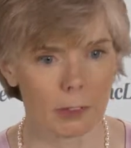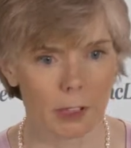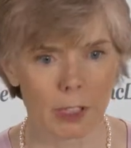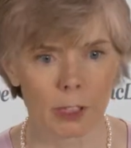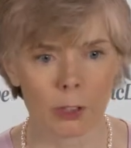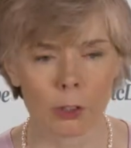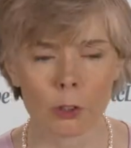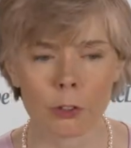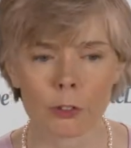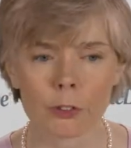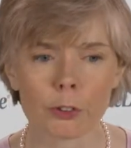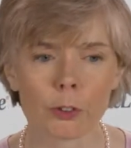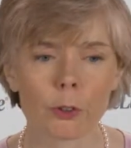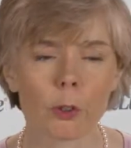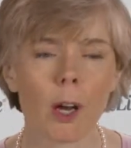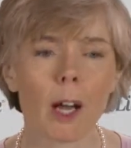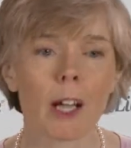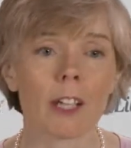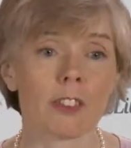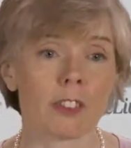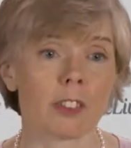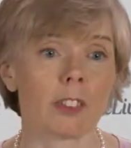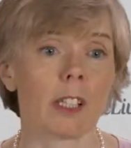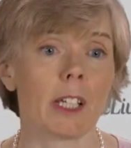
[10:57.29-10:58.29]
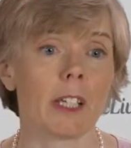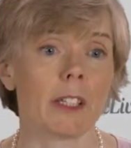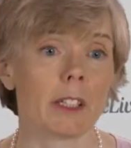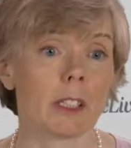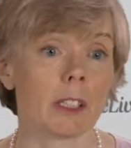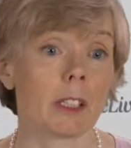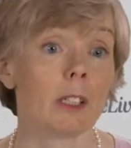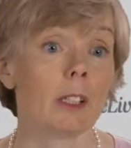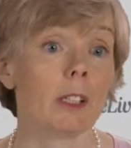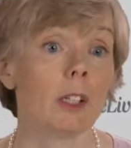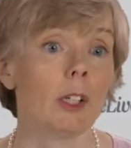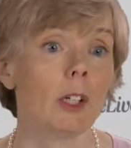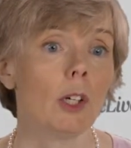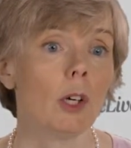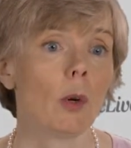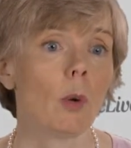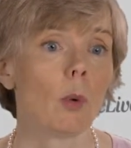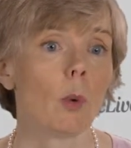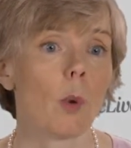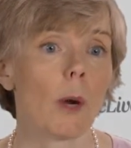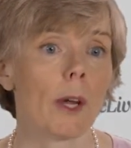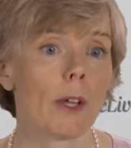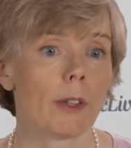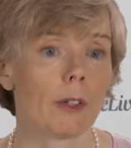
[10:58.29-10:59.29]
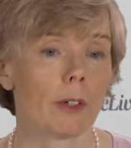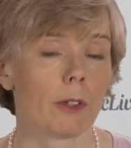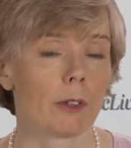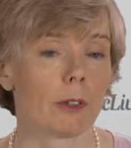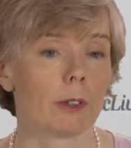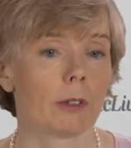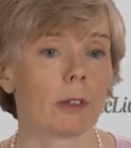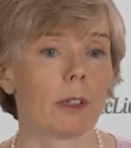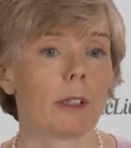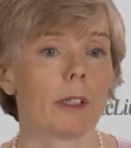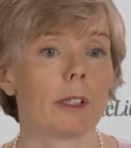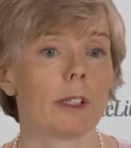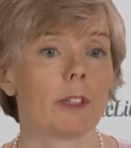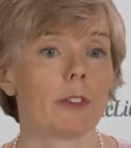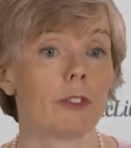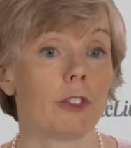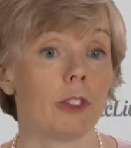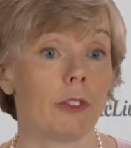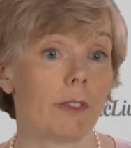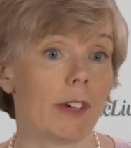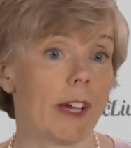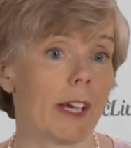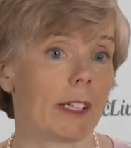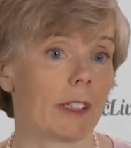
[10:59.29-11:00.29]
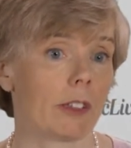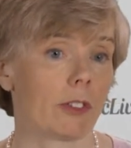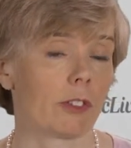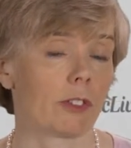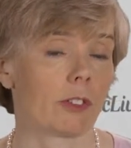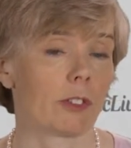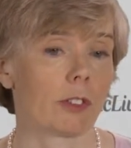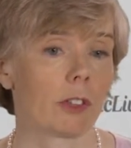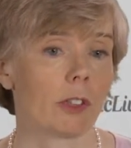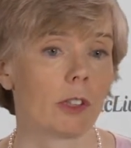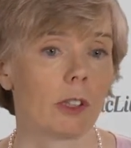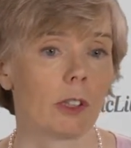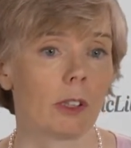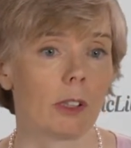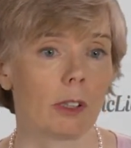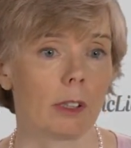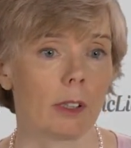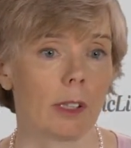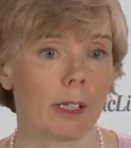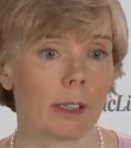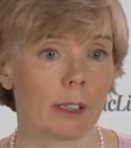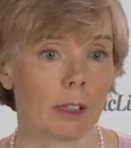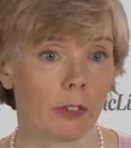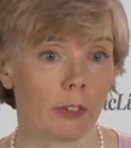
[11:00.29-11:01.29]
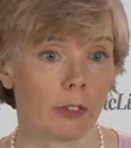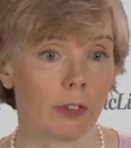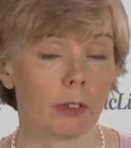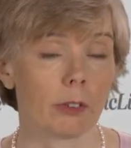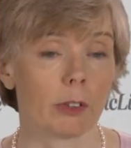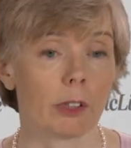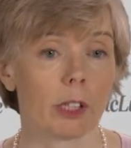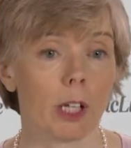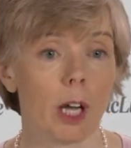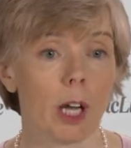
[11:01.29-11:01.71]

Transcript: and also isolating whether uh, eh, GVAX and listeria